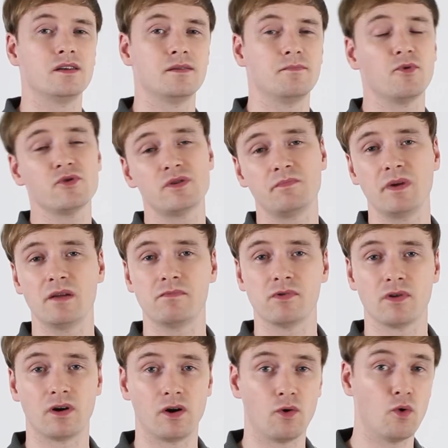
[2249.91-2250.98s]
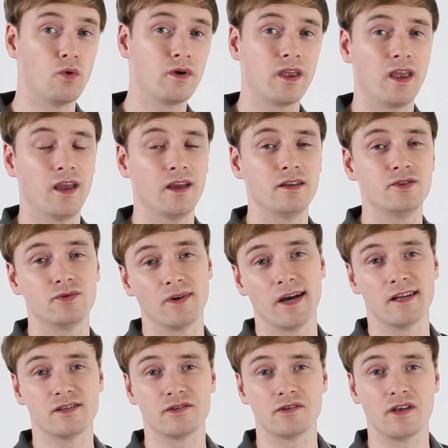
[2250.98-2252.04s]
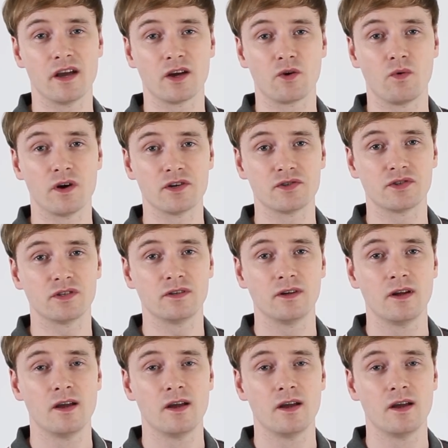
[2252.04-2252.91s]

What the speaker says: Most people are okay to answer that question.